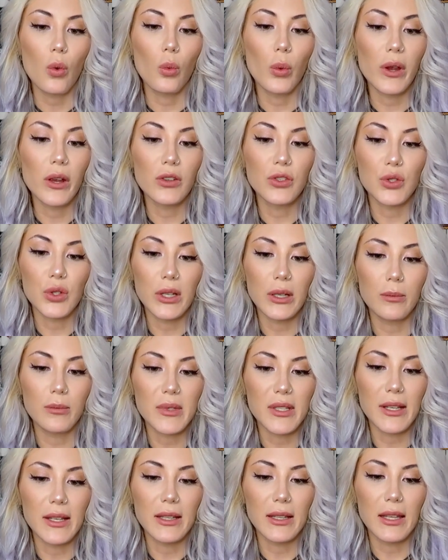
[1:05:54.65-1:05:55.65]
weird
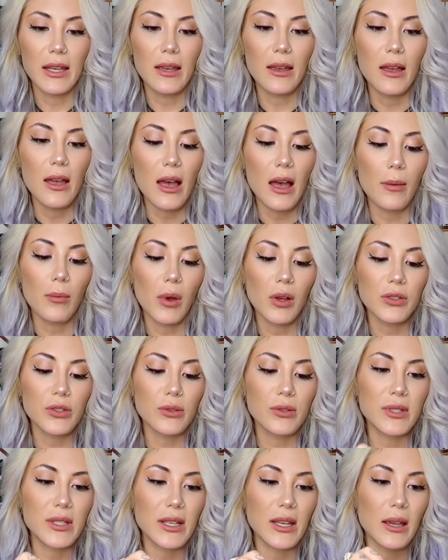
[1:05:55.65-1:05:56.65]
dreams lately. I'm
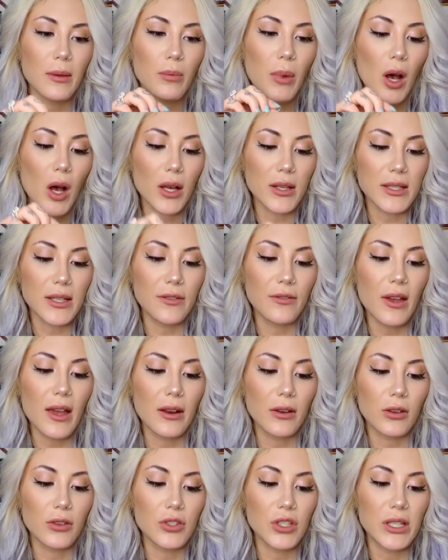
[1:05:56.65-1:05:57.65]
also seeing positive
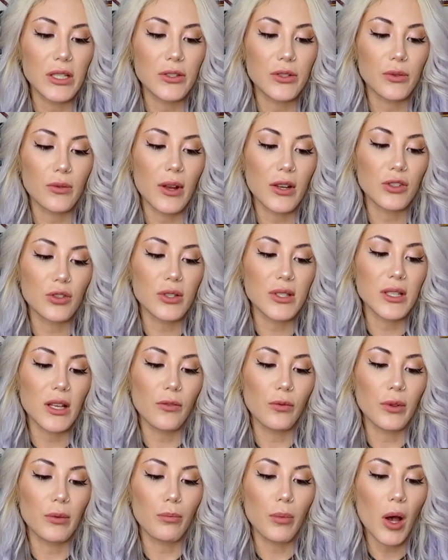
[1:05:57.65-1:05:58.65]
energy. Surround
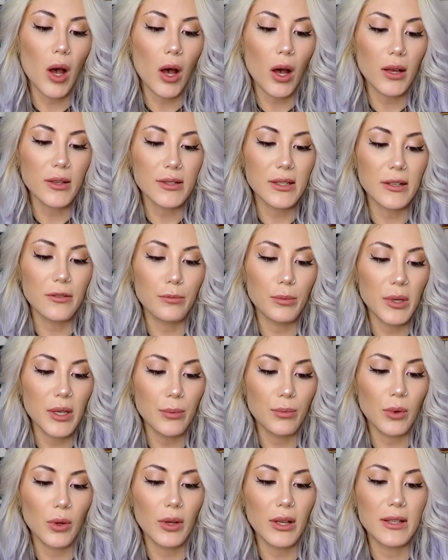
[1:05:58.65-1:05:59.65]
yourself with positive
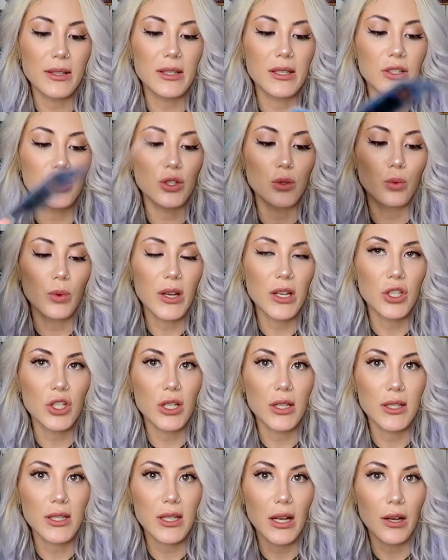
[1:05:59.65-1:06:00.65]
people and
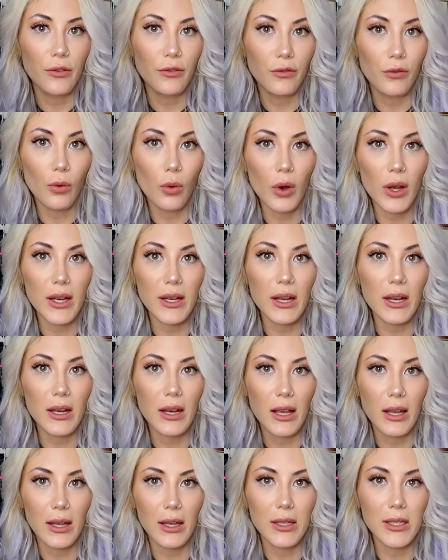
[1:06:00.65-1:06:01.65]
situations and avoid
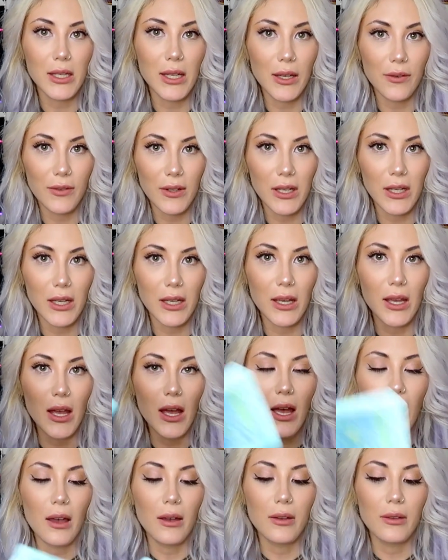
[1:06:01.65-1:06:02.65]
negativity
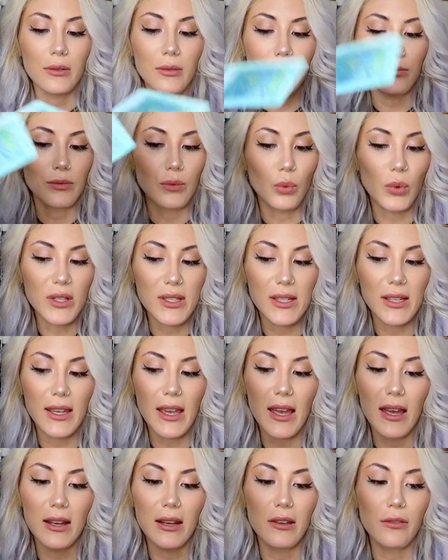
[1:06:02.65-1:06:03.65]
once
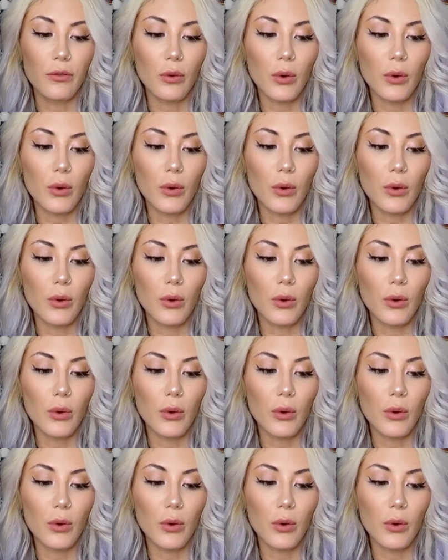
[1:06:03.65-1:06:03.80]
again,